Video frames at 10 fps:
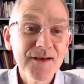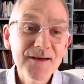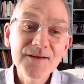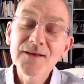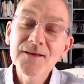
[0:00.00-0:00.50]

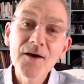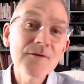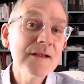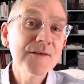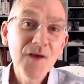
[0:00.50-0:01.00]

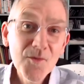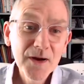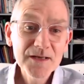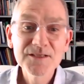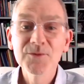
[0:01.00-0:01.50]
only so
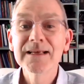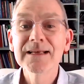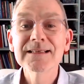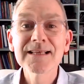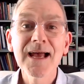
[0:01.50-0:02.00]
much that we
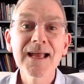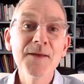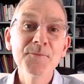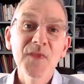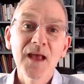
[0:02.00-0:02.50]
can
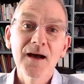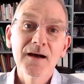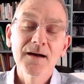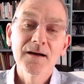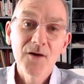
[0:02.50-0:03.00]
say
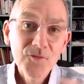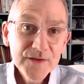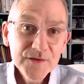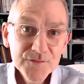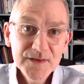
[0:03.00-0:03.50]
on
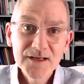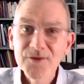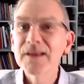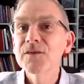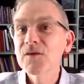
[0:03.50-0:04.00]
this video,
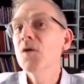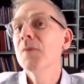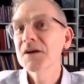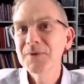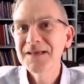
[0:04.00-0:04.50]
and there's so
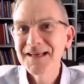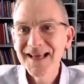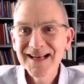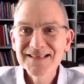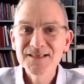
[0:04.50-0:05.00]
much we could
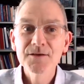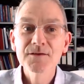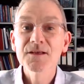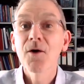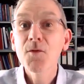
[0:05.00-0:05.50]
get into.
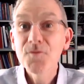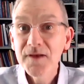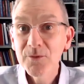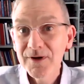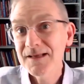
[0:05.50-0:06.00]
So
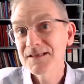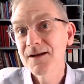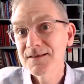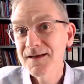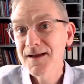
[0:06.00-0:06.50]
hopefully we'll get a
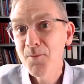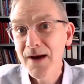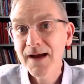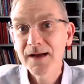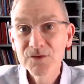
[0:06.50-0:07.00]
chance to come
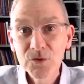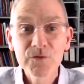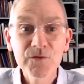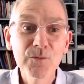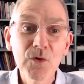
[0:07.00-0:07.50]
back and
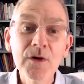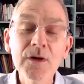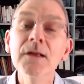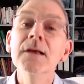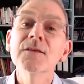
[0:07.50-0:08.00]
talk some more.
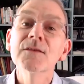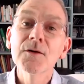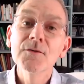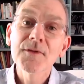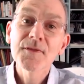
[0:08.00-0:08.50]

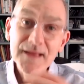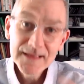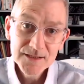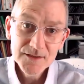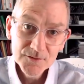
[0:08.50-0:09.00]
So
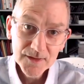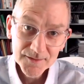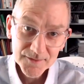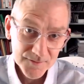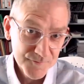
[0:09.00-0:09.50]
thank you
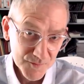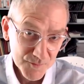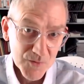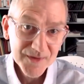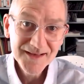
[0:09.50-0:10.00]
for the
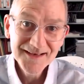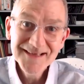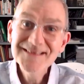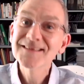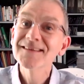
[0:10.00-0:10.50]
moment, at
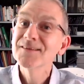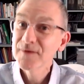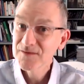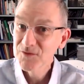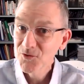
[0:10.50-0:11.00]
least,
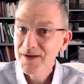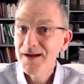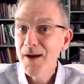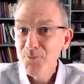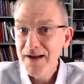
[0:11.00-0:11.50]

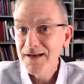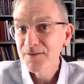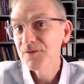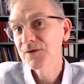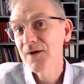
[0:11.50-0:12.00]
Viktorija and Brendan,
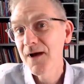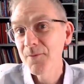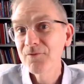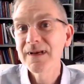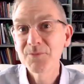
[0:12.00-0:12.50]
for your time. I
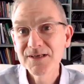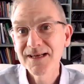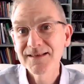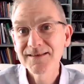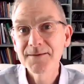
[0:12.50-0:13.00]
really
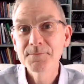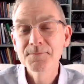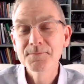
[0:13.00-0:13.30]
appreciate it.